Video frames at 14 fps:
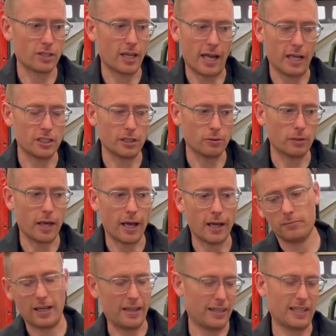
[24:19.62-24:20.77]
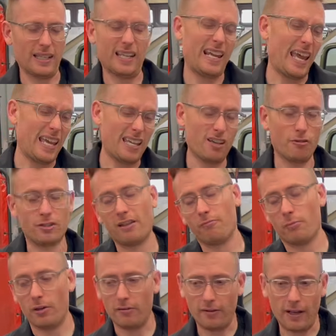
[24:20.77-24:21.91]
can't do that. Neither can an 8 or a
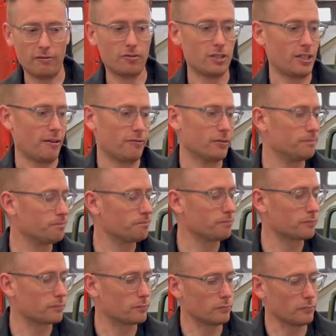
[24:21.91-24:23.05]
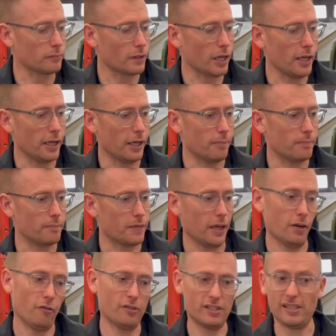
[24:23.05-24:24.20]
7.5 or a 7. And
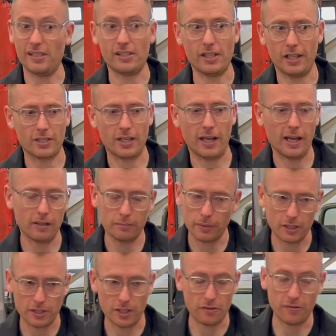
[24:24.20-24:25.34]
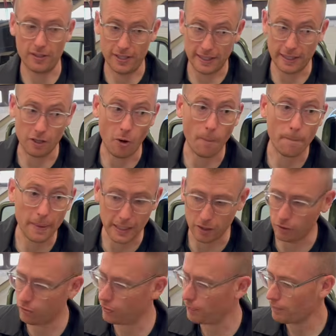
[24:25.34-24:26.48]
obviously a 6 can't because it's physically not big enough.